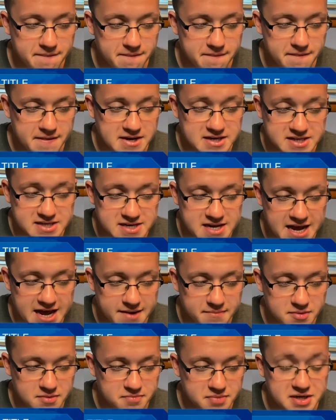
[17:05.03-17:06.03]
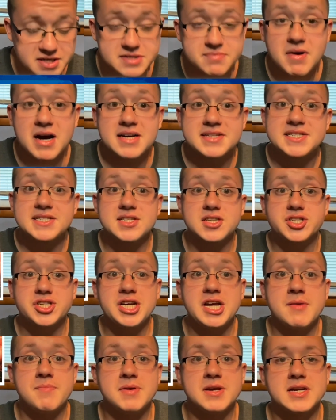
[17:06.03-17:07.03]
it didn't happen, because Moxley's the
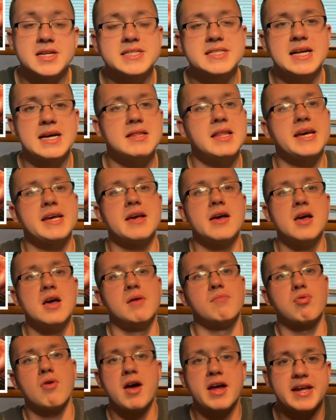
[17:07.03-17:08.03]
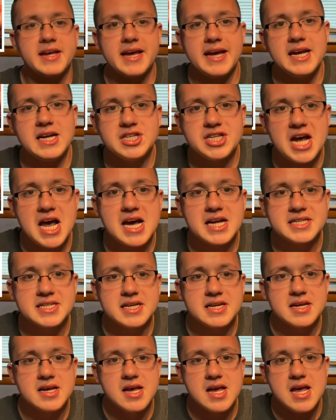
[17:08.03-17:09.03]
champion. It's not like Brian Cage has
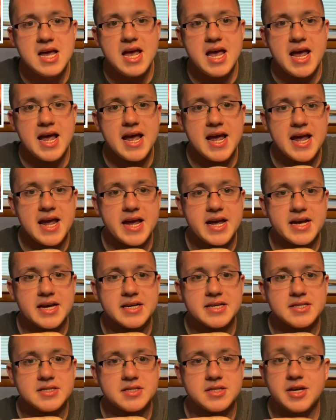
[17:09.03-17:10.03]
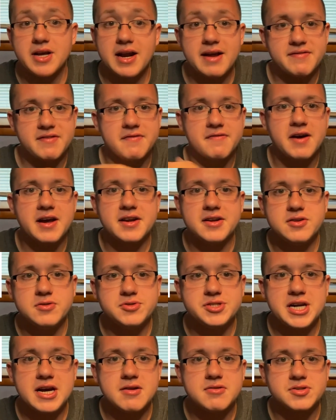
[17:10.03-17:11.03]
it and they'd have to find a new
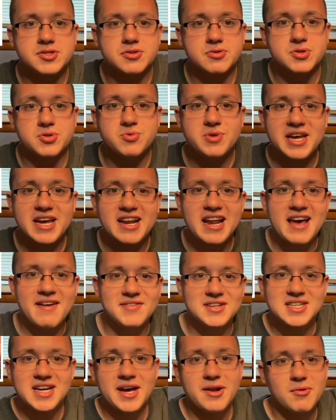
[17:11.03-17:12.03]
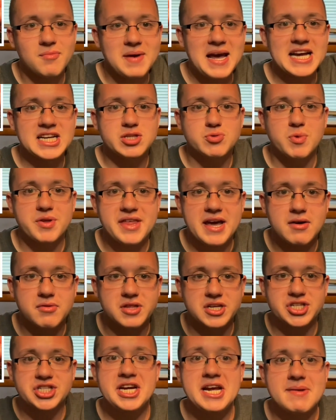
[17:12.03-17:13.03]
challenger. You can't have a title match without the
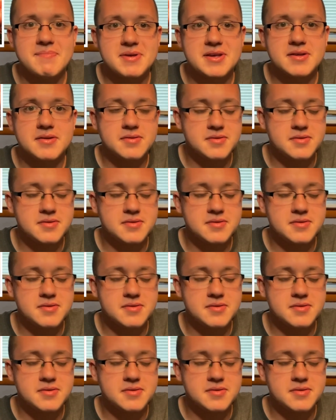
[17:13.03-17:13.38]
champion.